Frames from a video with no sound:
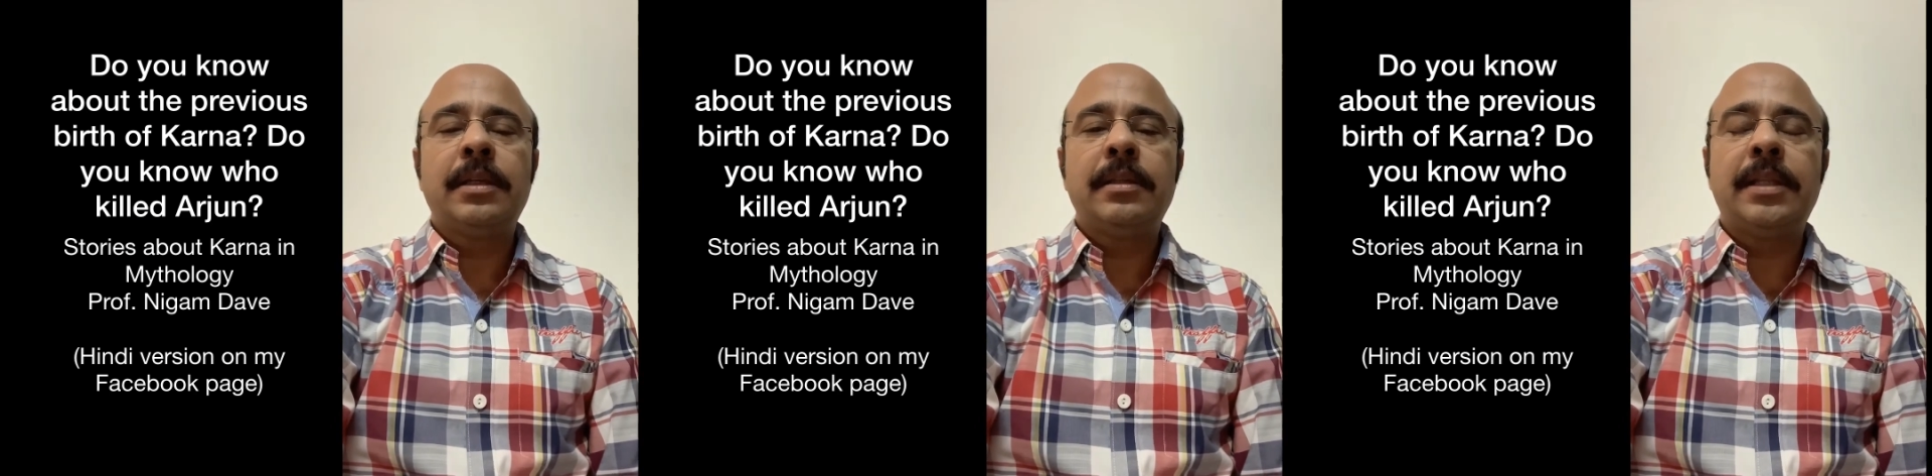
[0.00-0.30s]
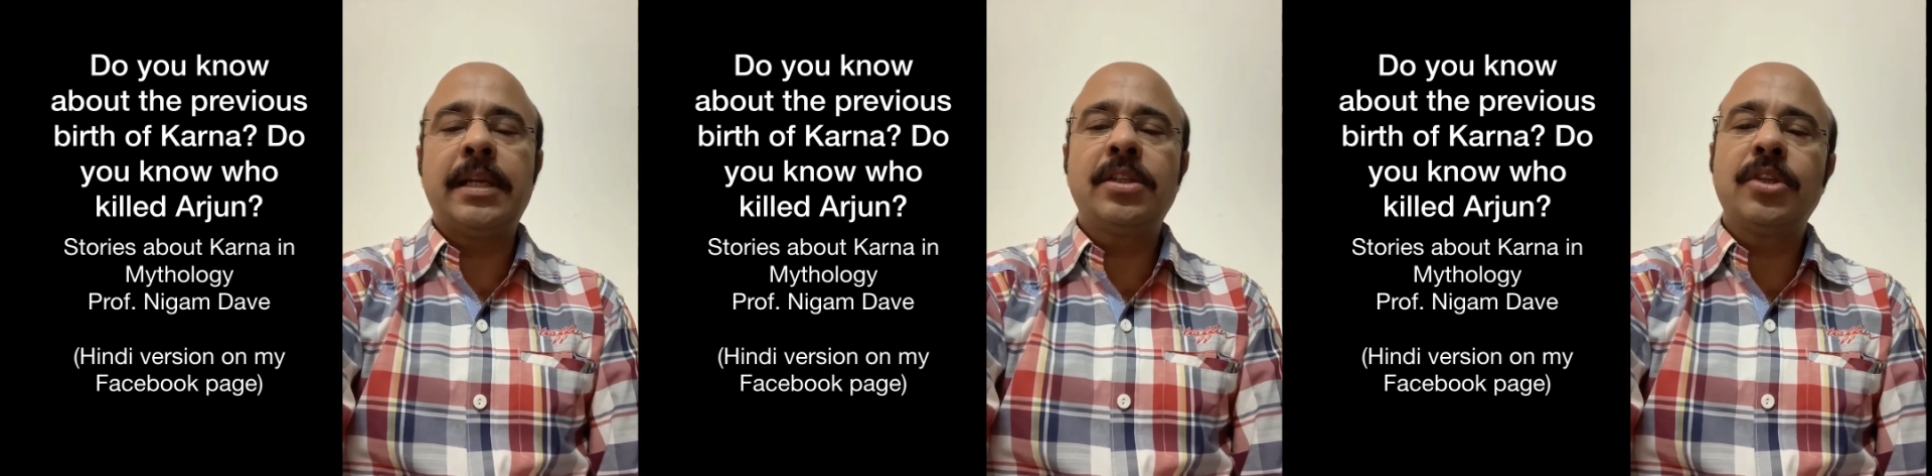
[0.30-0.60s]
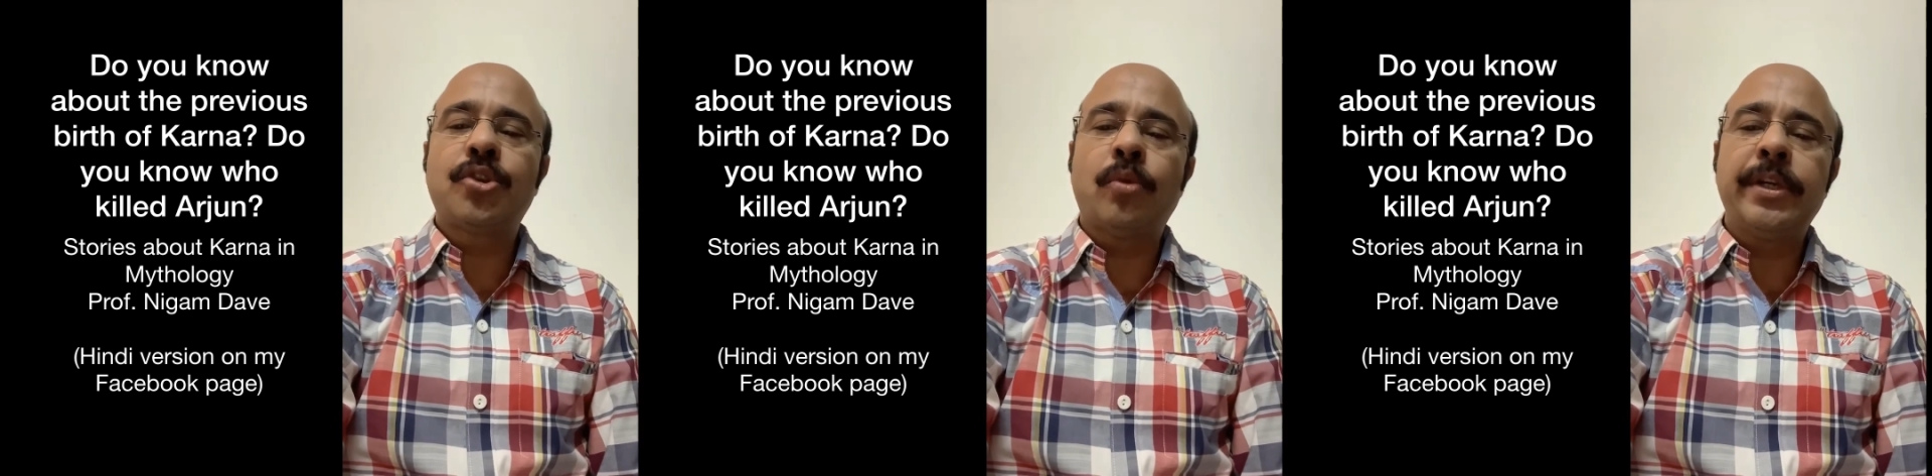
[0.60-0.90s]
there is a
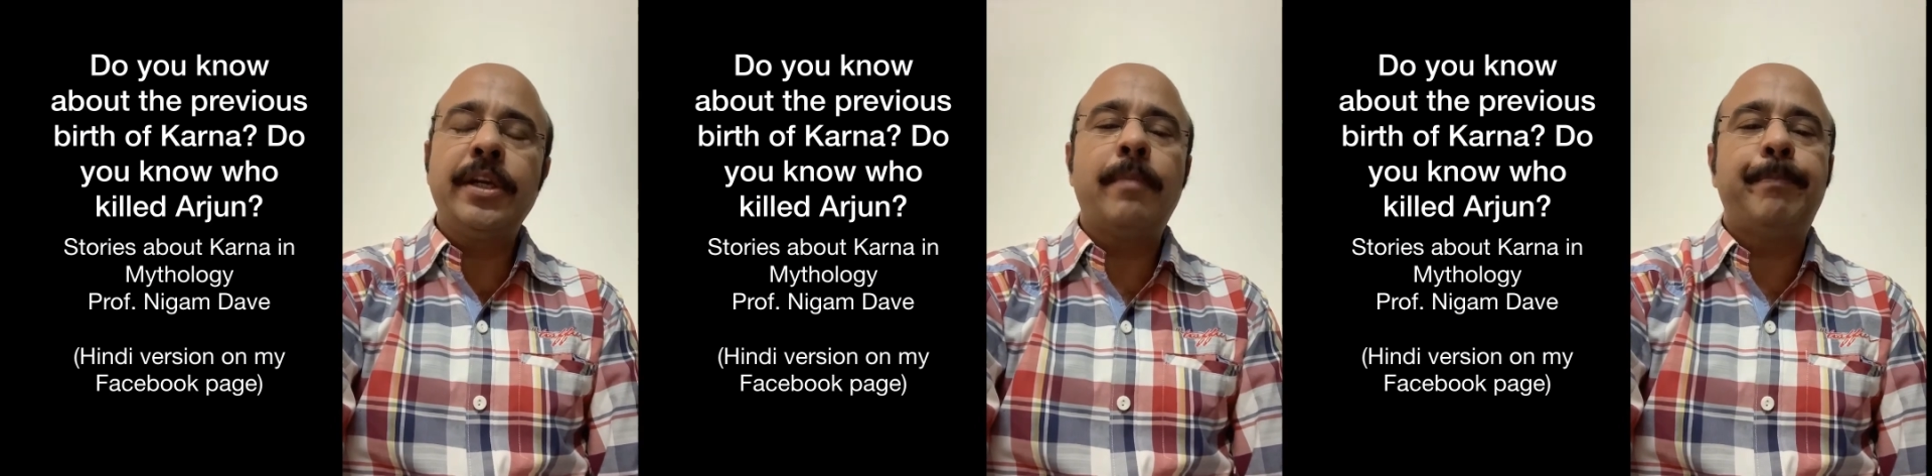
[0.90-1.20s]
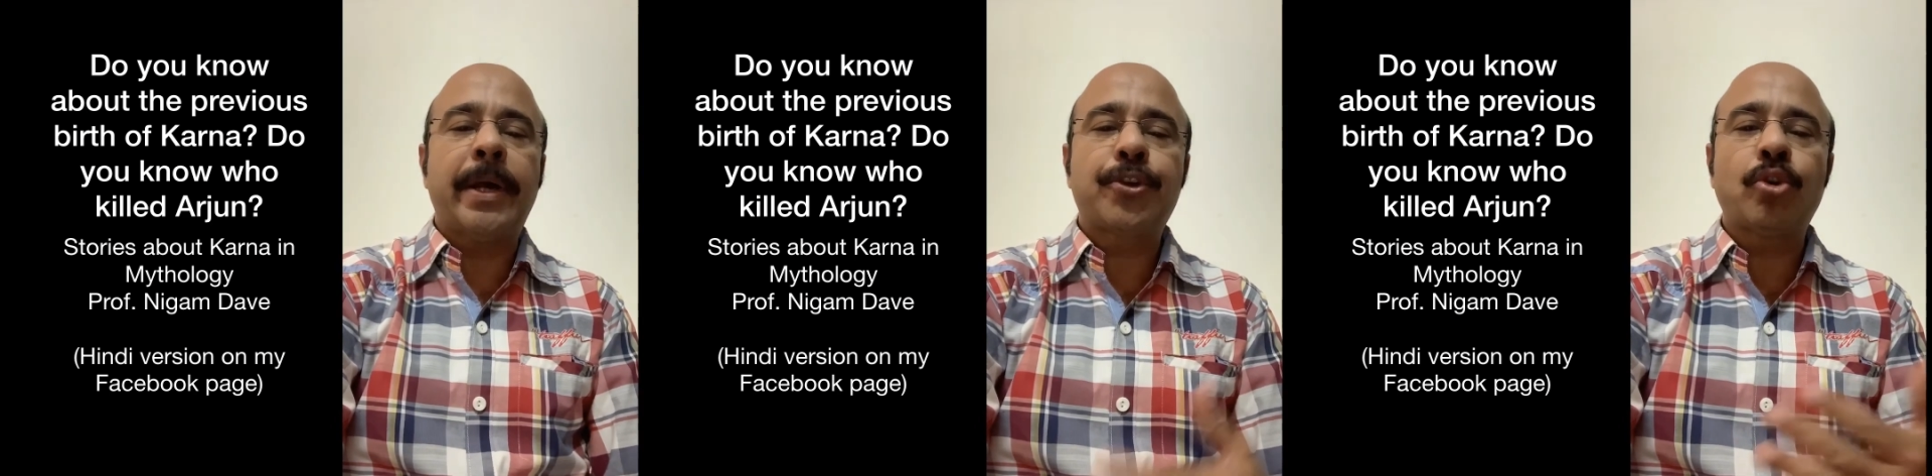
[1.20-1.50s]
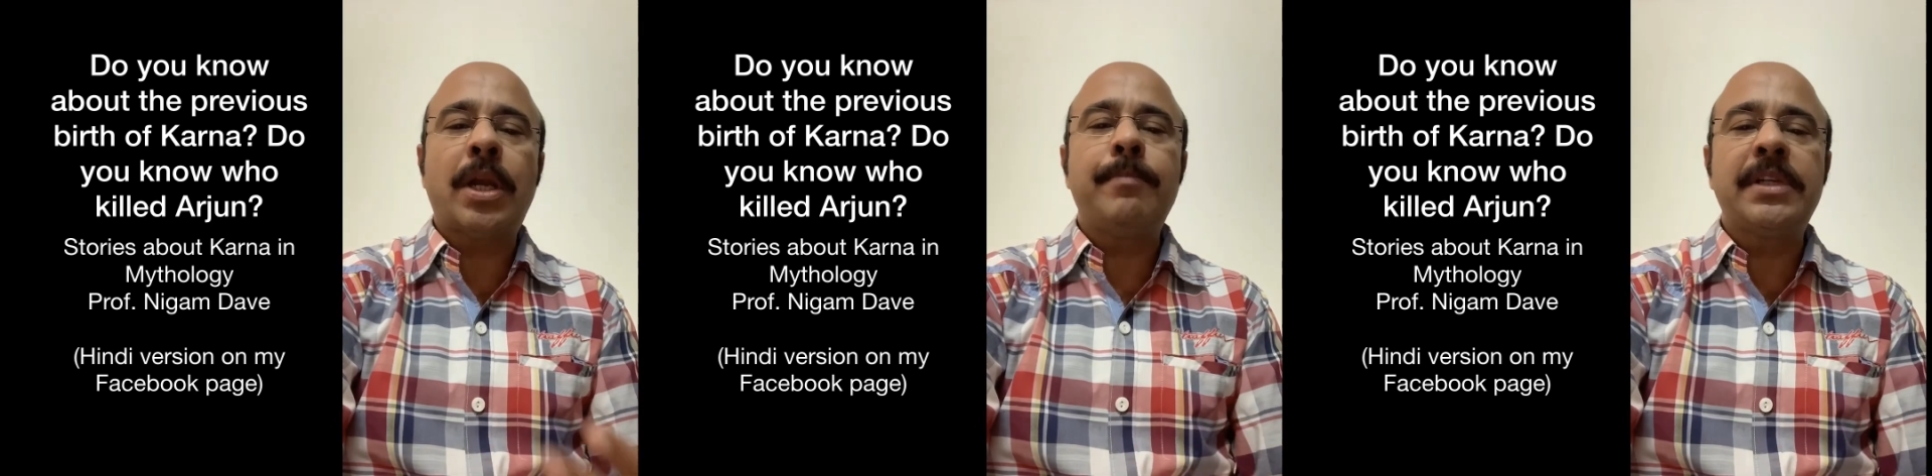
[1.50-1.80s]
story of
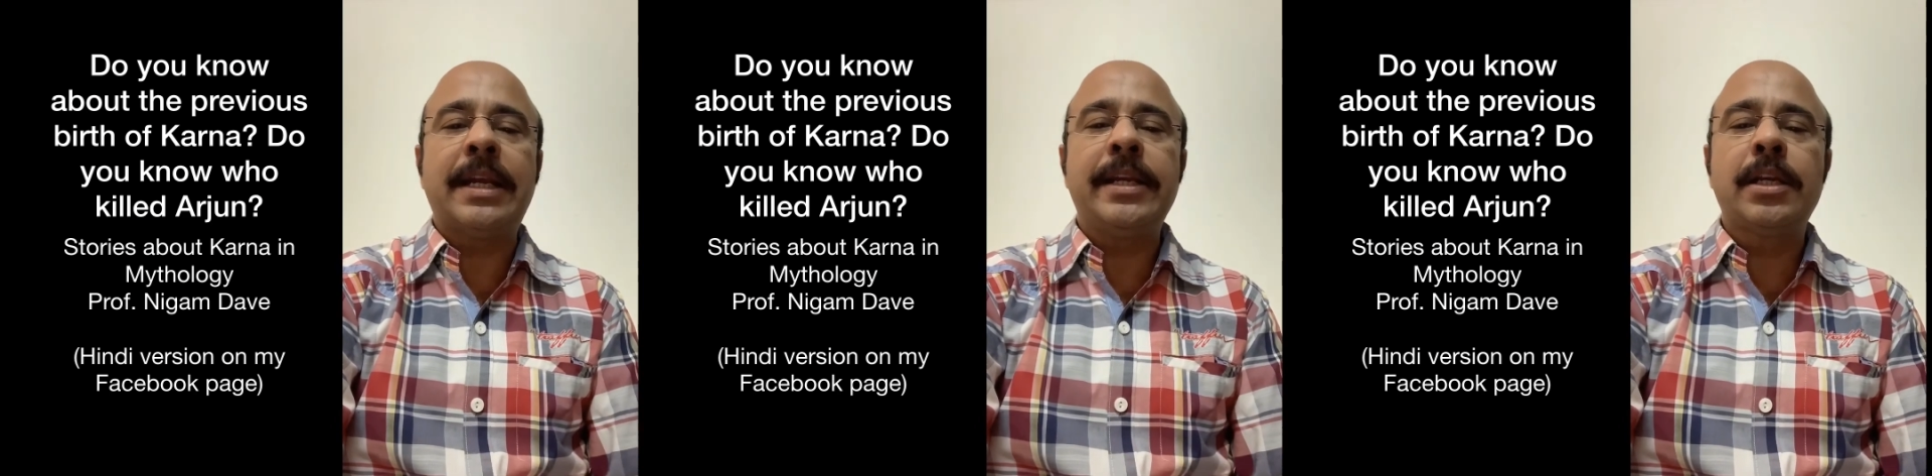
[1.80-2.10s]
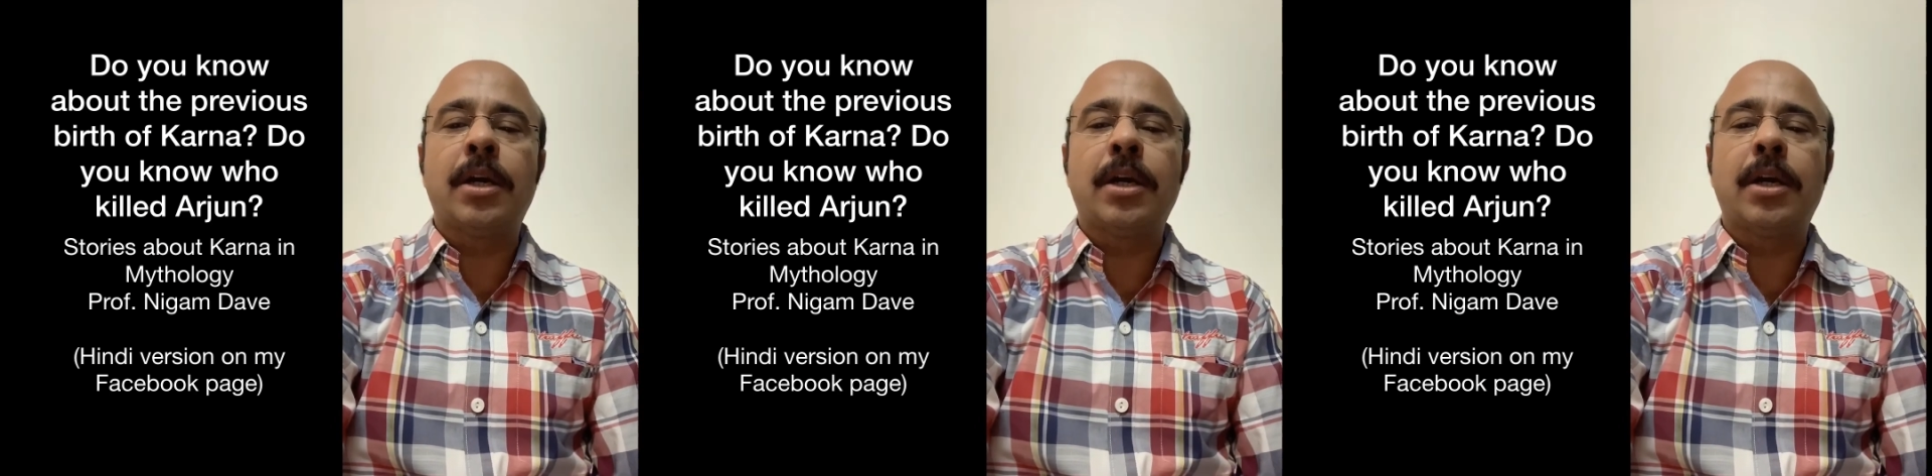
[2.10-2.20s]
Parshuram telling